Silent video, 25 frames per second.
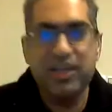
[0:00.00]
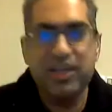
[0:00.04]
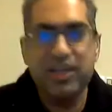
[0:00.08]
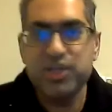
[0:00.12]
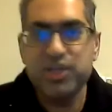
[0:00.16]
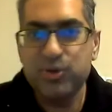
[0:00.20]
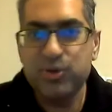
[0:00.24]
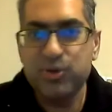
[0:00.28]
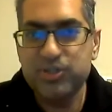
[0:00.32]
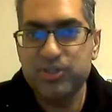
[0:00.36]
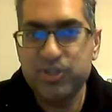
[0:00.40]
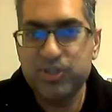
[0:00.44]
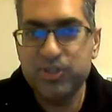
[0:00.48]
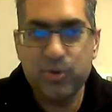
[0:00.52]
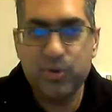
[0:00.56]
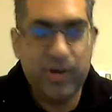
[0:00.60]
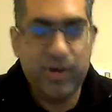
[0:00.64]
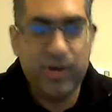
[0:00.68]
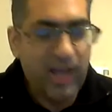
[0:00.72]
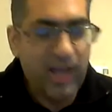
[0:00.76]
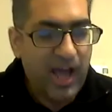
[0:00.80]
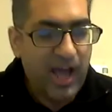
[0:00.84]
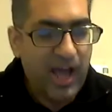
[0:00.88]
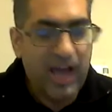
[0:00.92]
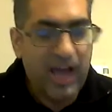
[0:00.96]
you a short
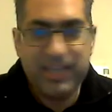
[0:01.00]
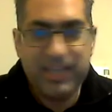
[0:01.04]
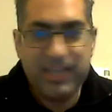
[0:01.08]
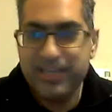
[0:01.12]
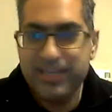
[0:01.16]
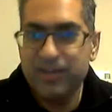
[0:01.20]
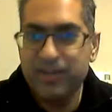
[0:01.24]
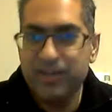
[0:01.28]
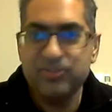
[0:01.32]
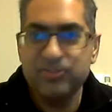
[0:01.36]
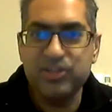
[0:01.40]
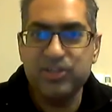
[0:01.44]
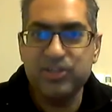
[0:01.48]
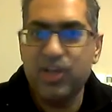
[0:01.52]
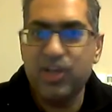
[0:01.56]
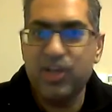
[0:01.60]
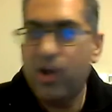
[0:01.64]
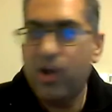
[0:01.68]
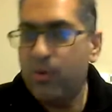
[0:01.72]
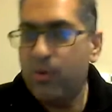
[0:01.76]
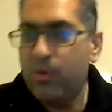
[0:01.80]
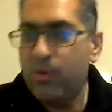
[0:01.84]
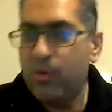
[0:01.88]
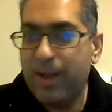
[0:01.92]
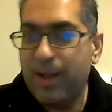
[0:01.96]
story. Years
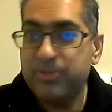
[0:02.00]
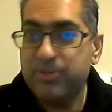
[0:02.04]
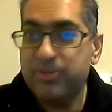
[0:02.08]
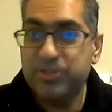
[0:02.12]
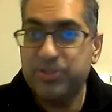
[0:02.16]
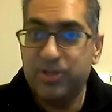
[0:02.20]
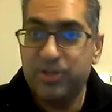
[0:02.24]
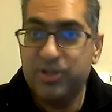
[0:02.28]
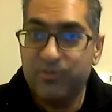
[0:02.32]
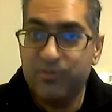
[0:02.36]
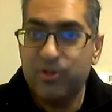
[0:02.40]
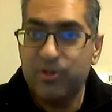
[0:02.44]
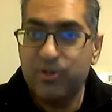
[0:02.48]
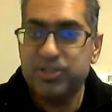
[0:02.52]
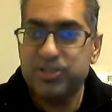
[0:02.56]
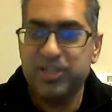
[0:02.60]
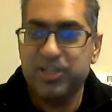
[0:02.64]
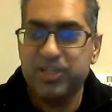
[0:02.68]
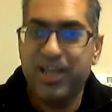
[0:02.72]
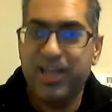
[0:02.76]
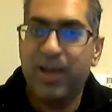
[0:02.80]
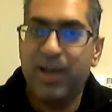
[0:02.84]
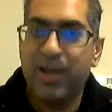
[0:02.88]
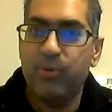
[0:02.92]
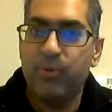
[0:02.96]
ago when I was in
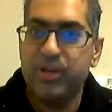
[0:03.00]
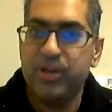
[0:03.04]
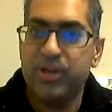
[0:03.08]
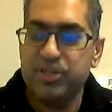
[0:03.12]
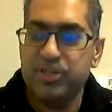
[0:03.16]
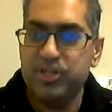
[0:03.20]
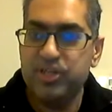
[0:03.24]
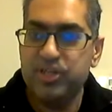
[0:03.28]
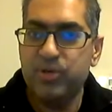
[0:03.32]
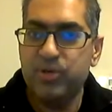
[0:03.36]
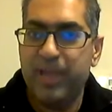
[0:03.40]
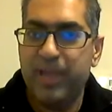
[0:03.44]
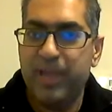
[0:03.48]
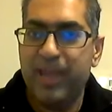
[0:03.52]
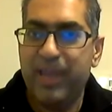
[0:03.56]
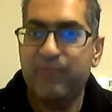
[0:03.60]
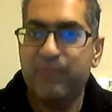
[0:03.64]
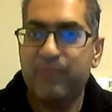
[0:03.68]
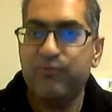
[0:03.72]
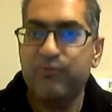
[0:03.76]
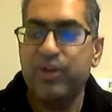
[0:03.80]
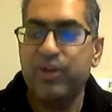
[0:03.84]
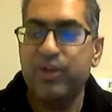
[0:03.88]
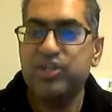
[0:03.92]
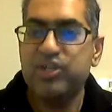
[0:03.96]
university, I went to a
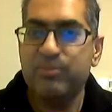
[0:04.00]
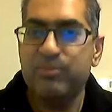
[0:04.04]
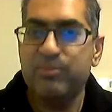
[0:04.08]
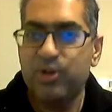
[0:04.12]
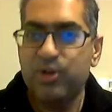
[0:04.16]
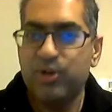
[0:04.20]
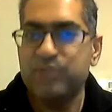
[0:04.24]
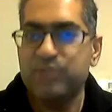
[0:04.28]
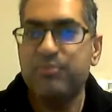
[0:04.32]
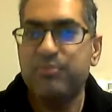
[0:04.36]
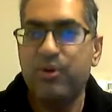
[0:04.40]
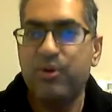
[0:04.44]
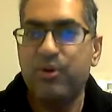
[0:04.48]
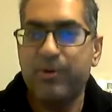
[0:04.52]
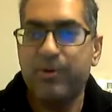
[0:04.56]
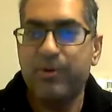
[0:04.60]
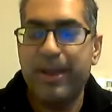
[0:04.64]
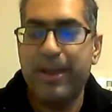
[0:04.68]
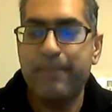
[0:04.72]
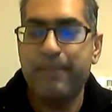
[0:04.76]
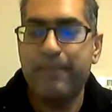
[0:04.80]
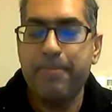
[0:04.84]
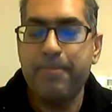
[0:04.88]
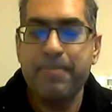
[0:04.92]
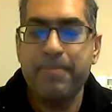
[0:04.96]
French immersion
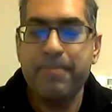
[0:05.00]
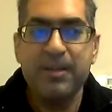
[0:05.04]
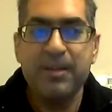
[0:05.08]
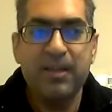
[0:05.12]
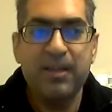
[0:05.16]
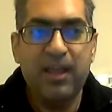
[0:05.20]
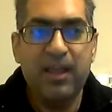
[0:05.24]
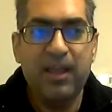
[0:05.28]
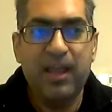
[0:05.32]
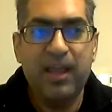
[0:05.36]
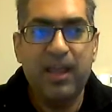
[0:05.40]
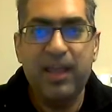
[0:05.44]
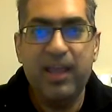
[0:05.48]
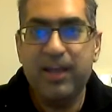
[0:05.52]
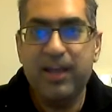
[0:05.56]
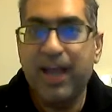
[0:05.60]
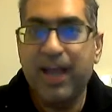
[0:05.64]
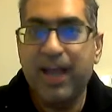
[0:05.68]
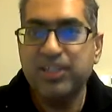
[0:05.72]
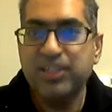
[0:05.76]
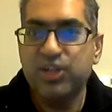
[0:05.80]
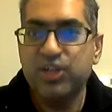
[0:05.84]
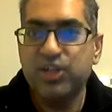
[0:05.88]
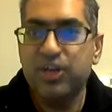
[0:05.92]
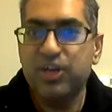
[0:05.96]
program and
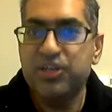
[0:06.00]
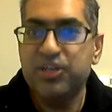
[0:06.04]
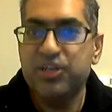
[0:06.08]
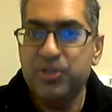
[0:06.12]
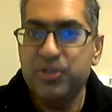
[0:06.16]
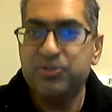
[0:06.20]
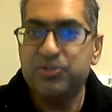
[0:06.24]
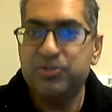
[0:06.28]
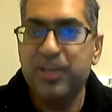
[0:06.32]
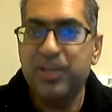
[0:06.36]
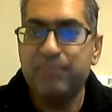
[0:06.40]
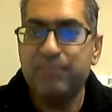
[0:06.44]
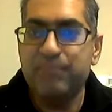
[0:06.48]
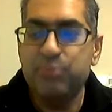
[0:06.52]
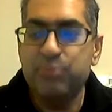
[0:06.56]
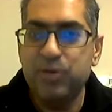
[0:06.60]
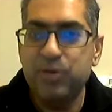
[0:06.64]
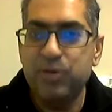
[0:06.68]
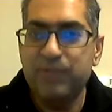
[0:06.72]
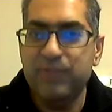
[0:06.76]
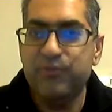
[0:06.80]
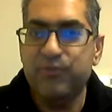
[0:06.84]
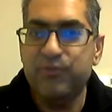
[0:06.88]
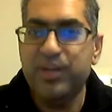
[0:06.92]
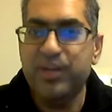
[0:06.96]
I started using
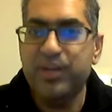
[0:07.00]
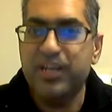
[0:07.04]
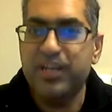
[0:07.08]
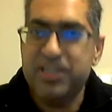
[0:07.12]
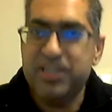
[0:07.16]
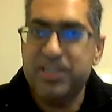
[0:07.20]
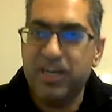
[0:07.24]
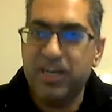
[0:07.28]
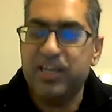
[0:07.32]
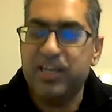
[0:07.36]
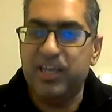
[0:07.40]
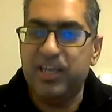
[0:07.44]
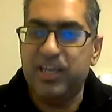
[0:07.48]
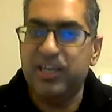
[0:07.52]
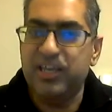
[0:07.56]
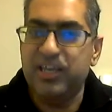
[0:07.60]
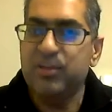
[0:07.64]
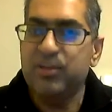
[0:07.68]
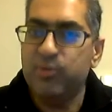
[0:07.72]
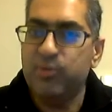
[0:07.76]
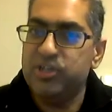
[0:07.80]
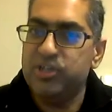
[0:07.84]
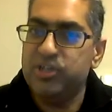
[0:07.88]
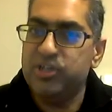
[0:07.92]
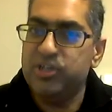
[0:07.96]
Poulet Free Kentucky,
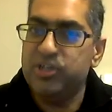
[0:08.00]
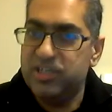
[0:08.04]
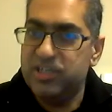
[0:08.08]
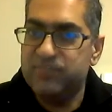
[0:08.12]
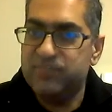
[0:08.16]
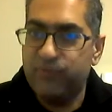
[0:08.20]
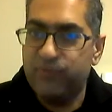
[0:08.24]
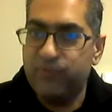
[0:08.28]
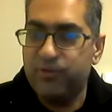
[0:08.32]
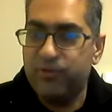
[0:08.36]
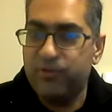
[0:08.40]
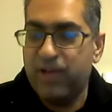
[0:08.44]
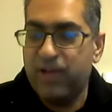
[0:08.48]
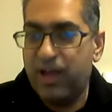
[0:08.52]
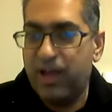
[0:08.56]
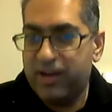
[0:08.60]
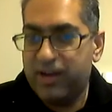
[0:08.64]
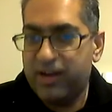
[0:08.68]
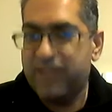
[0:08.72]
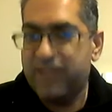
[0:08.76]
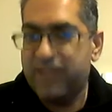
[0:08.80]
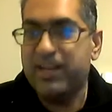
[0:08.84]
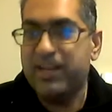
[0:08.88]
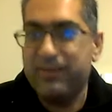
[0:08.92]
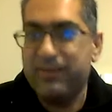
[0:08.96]
which is
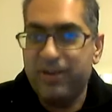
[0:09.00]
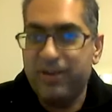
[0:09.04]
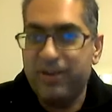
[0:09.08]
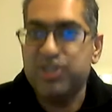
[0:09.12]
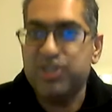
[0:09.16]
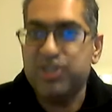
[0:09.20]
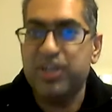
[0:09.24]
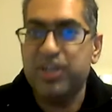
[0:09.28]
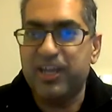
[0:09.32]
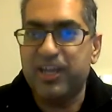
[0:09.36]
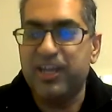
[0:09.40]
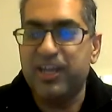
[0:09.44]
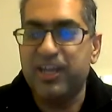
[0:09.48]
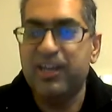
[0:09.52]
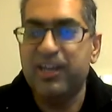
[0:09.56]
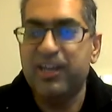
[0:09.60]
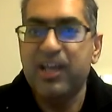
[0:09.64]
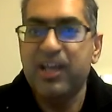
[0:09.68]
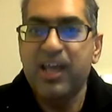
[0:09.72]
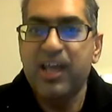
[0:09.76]
Kentucky Fried Chicken,